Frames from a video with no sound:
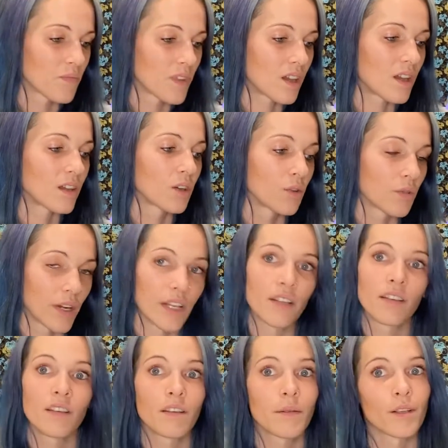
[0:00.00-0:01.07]
A great
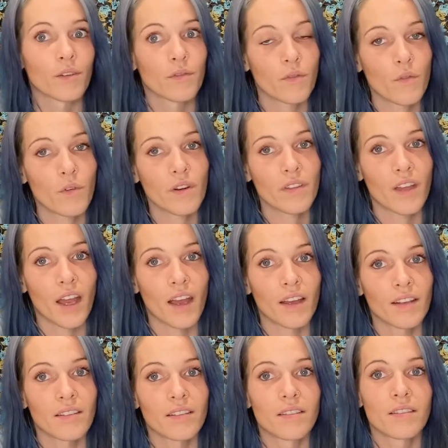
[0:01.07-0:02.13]
incubator for that
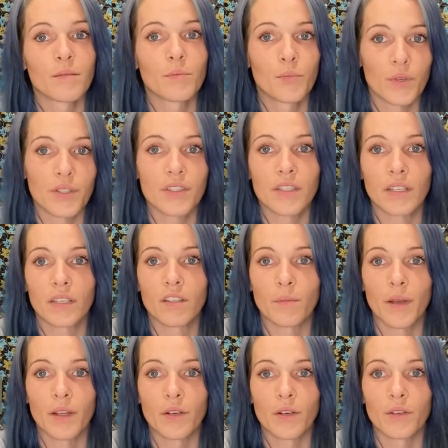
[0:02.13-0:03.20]
is Brinzy
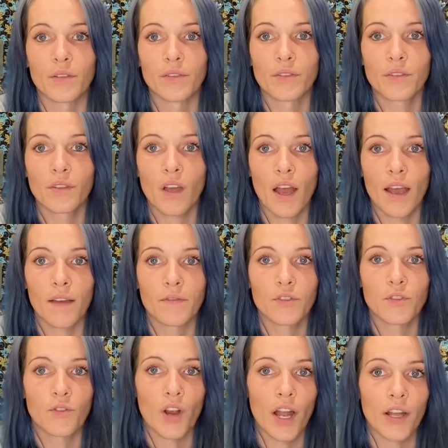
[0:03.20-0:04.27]
incubators. I've
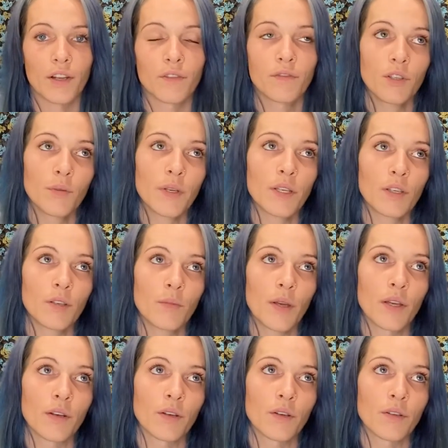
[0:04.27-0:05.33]
tried a few
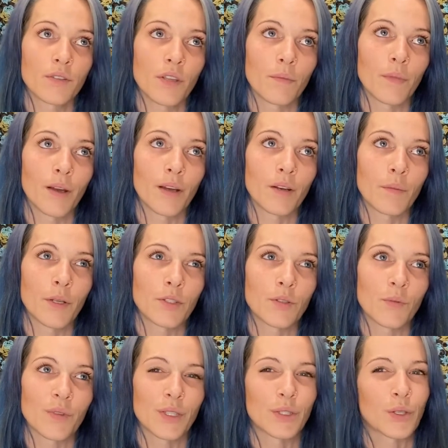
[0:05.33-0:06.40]
incubators. I'm not going to mention
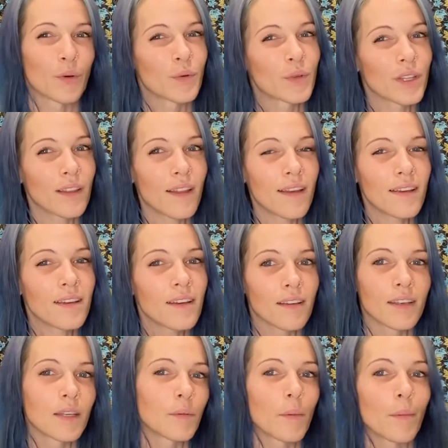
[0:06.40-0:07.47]
ones I don't really like. I'll
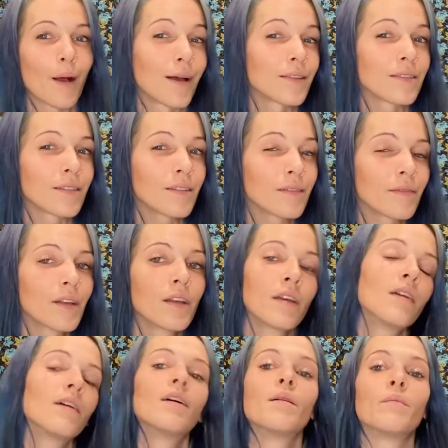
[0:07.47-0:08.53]
keep it positive.
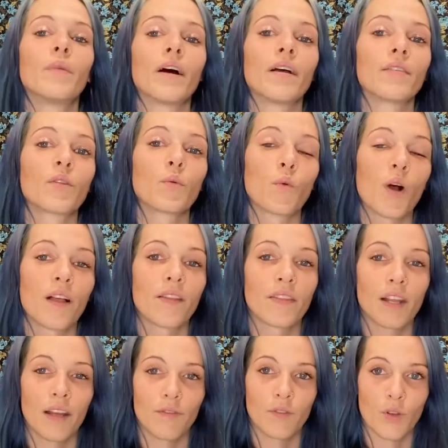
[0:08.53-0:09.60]
But the one that
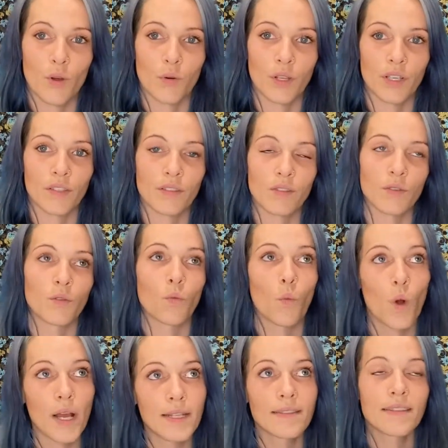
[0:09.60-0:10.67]
I've noticed, or
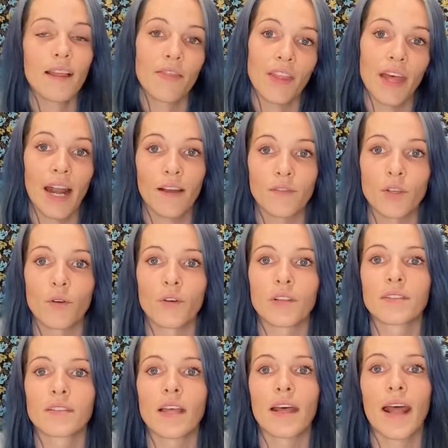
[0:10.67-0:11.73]
ones that I've
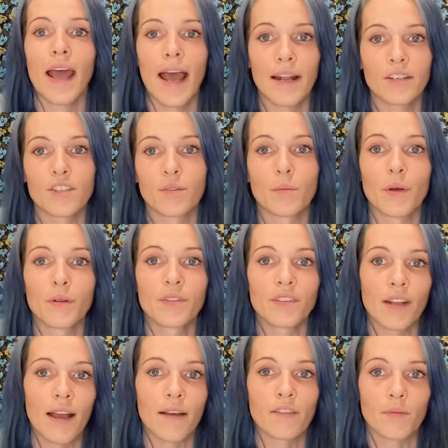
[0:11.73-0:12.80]
noticed that hatch the most and
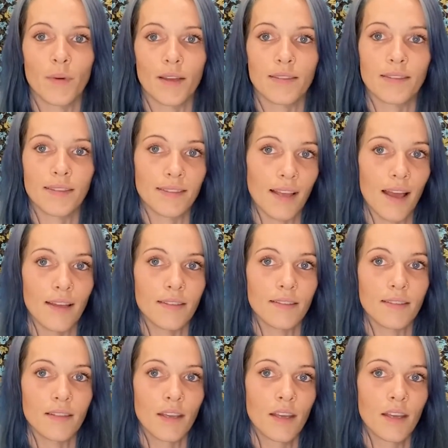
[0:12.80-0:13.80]
have the best success,